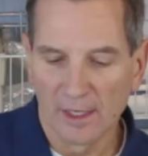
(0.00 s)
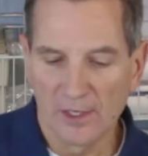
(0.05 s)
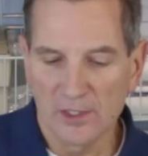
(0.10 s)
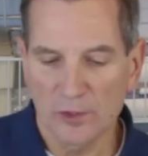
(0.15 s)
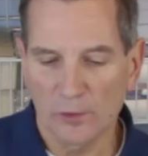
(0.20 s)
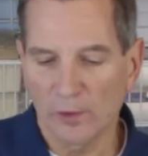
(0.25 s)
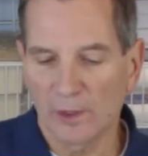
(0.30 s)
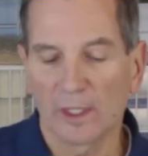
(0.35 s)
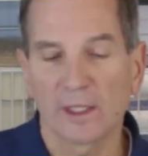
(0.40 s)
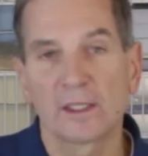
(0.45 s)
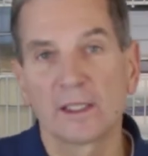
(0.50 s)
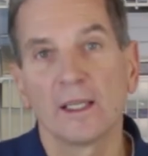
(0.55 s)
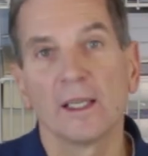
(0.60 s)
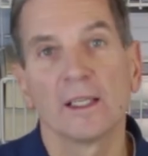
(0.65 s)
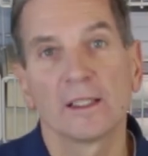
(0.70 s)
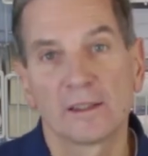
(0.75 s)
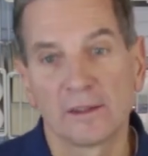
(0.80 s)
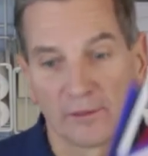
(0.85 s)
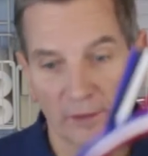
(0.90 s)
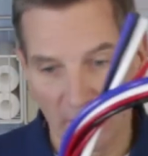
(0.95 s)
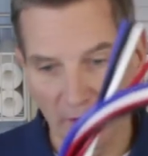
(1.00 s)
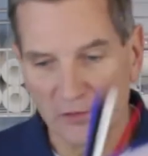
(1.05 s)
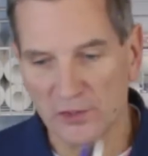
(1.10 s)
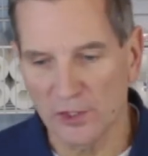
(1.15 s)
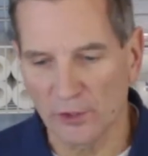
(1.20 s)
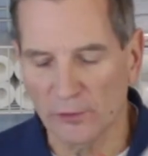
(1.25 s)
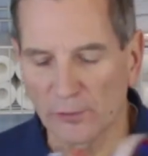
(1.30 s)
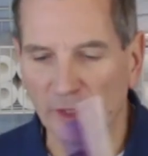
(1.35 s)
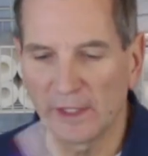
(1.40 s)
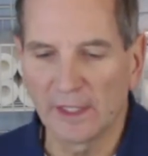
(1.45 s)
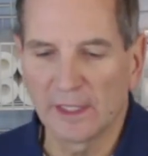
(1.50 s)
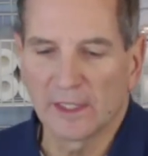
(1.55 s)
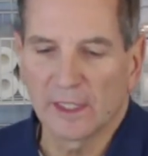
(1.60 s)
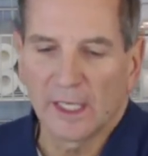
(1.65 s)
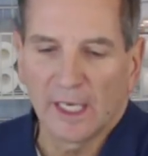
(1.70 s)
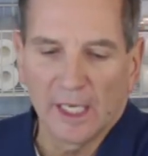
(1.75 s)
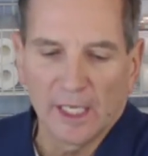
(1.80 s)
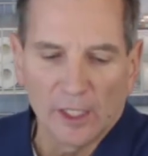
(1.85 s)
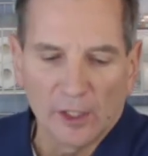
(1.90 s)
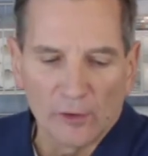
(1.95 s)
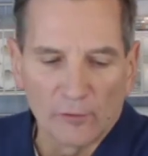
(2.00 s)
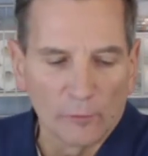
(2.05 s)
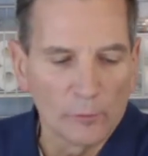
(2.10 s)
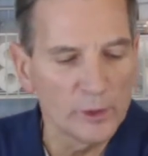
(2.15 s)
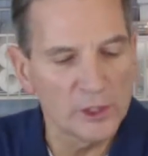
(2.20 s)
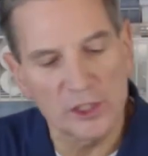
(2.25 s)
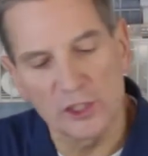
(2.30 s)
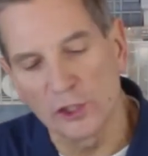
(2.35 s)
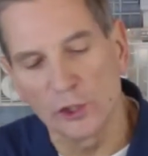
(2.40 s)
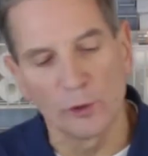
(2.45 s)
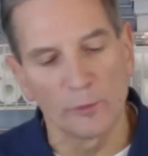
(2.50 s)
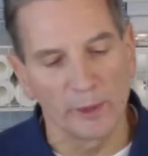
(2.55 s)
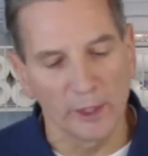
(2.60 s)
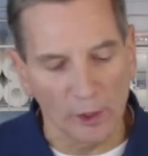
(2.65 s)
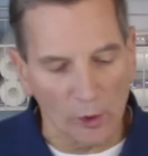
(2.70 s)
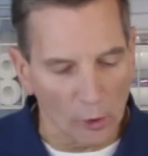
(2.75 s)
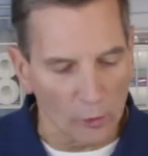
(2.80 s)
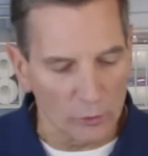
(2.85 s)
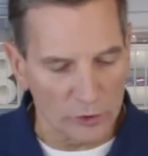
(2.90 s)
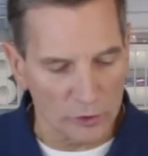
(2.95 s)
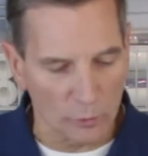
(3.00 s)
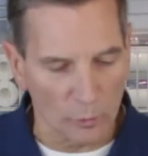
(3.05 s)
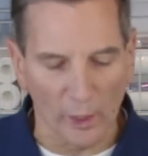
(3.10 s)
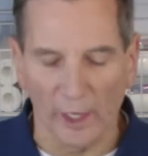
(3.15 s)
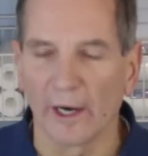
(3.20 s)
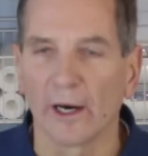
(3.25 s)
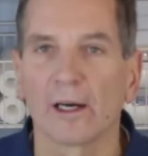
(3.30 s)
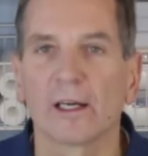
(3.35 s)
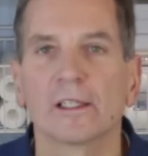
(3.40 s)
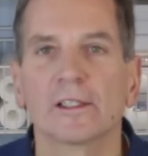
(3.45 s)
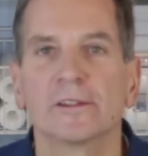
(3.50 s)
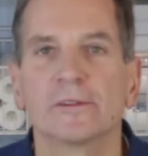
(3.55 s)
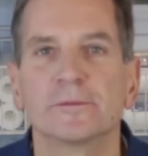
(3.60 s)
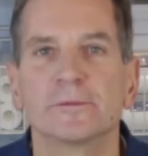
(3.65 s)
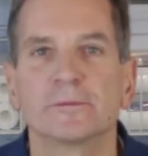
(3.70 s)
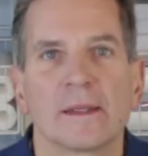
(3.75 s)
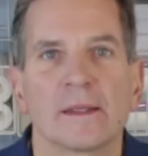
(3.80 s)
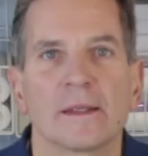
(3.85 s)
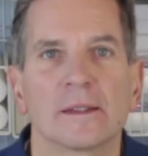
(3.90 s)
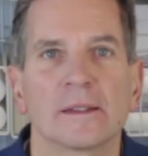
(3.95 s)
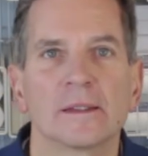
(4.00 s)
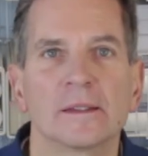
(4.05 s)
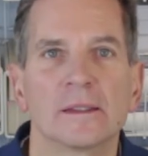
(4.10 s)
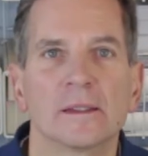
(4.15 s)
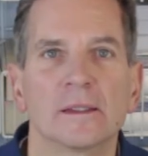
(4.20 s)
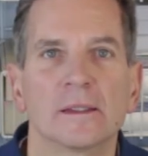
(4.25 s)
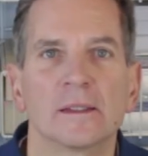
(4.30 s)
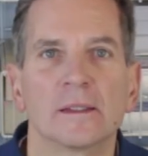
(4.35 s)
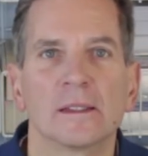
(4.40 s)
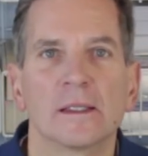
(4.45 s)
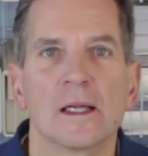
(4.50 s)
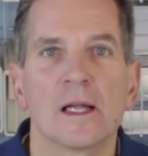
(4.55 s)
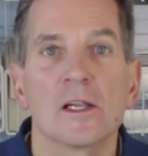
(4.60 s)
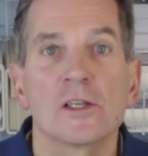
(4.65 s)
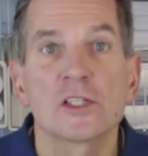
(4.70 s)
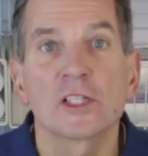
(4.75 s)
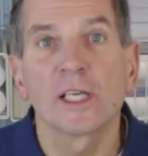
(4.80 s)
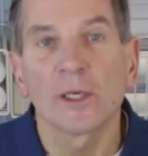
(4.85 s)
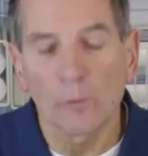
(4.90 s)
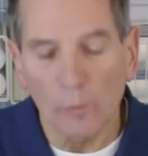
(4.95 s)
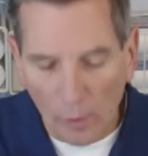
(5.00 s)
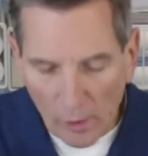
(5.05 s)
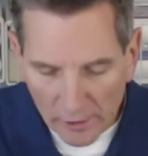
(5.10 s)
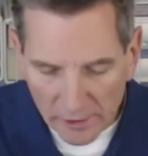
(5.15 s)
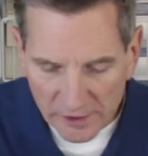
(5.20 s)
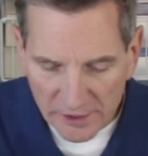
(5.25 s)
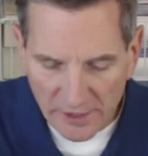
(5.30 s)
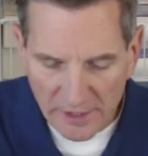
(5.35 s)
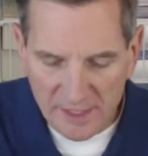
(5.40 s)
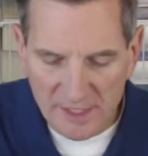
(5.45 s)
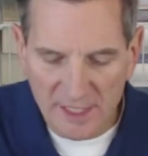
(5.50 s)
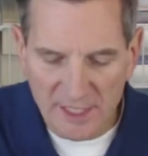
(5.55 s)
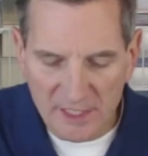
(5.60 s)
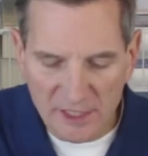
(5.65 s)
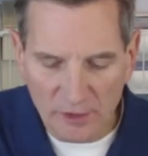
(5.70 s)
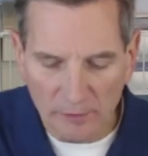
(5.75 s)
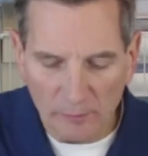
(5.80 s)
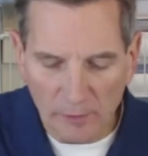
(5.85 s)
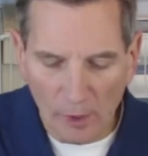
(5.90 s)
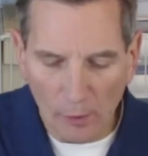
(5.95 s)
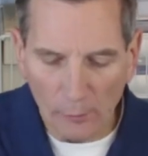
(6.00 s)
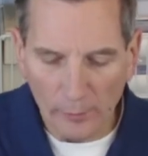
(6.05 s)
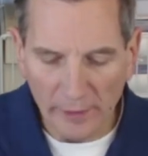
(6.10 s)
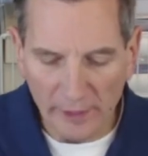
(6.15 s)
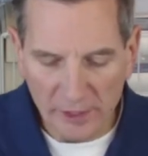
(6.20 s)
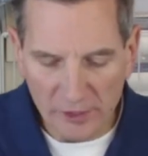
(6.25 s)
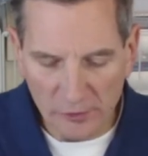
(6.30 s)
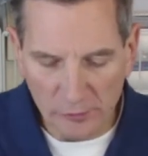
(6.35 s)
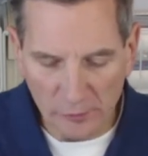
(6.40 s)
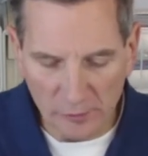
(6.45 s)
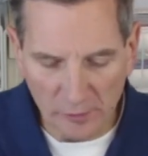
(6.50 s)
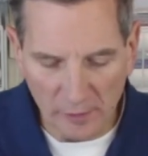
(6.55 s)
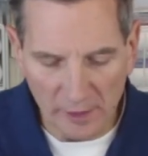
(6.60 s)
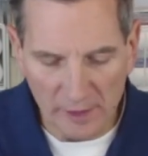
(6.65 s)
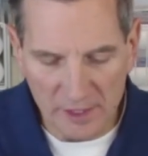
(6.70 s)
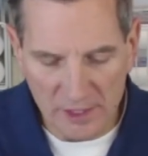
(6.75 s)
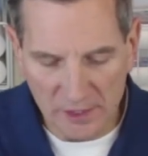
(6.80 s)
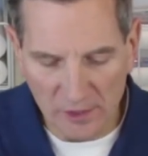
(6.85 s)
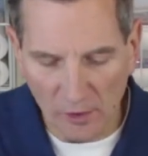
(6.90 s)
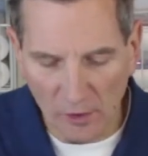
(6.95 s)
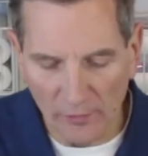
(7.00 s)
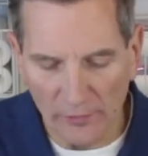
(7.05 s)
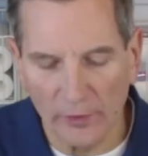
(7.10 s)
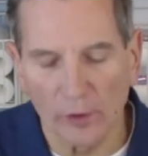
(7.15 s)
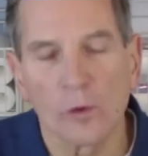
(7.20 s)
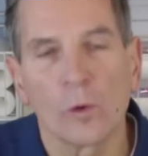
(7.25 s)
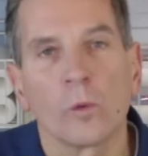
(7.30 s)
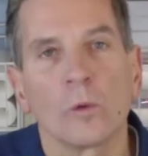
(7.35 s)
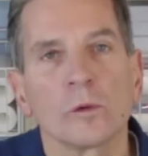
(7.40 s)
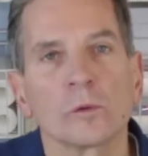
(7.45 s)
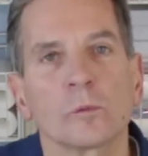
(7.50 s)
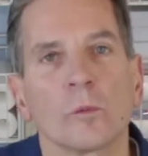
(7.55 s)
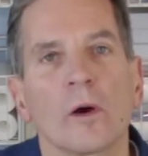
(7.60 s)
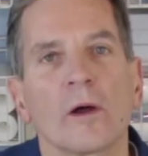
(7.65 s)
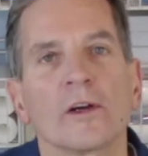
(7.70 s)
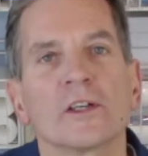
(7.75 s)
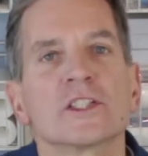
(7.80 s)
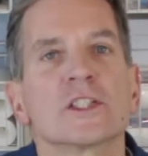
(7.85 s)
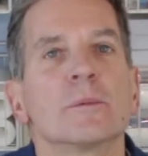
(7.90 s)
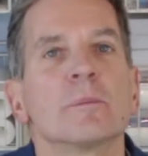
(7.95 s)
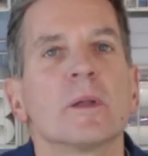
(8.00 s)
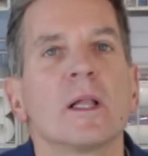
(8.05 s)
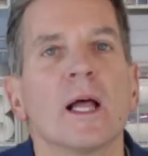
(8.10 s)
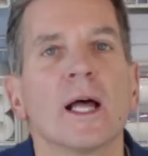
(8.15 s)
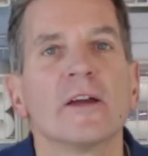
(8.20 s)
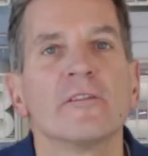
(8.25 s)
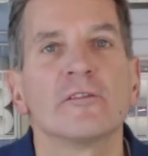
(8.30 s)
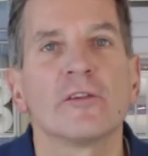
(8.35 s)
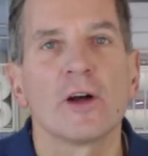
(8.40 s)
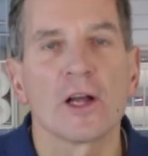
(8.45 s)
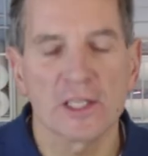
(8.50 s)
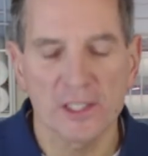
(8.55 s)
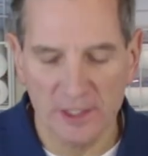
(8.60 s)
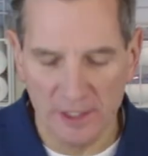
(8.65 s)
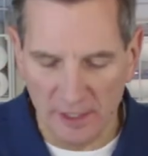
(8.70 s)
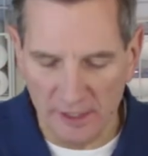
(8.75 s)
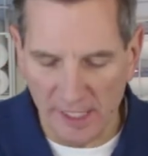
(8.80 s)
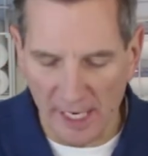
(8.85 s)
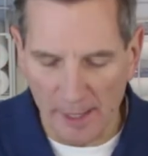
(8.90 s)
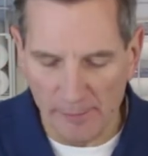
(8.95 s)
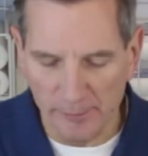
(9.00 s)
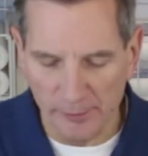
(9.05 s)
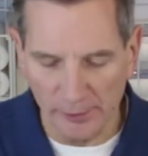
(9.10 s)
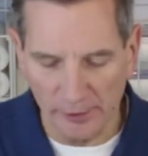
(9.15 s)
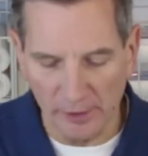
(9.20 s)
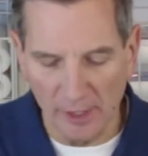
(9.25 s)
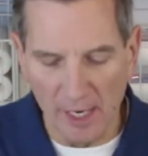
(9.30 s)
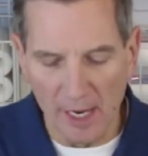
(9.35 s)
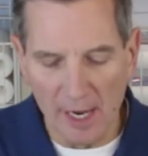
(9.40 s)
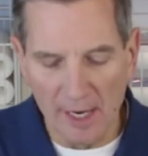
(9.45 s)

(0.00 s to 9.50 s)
So it gives you a great indicator of which tubing goes where. To get water to the system, we need to install the cold water supply faucet adapter.